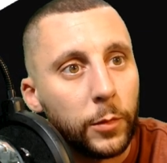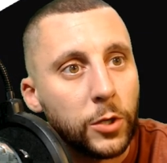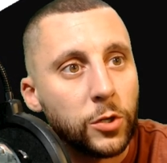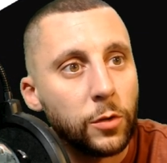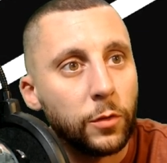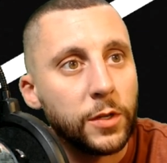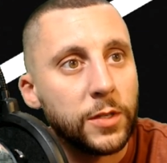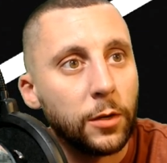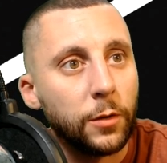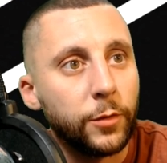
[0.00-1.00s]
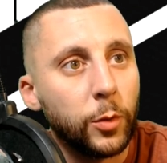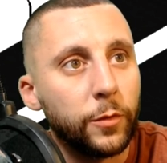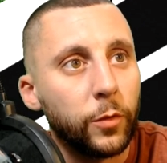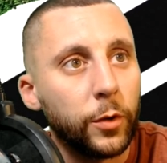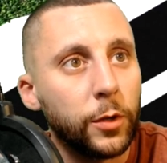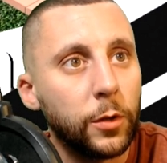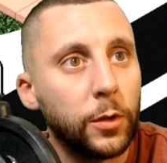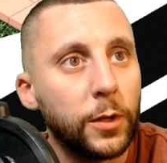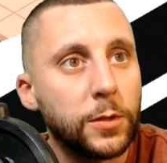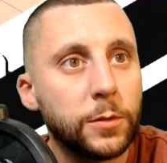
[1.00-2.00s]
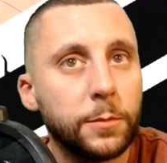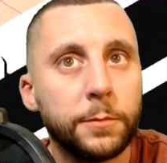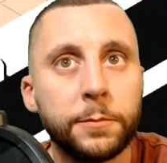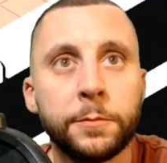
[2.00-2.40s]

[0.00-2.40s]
Make sure you reset your view before you do this.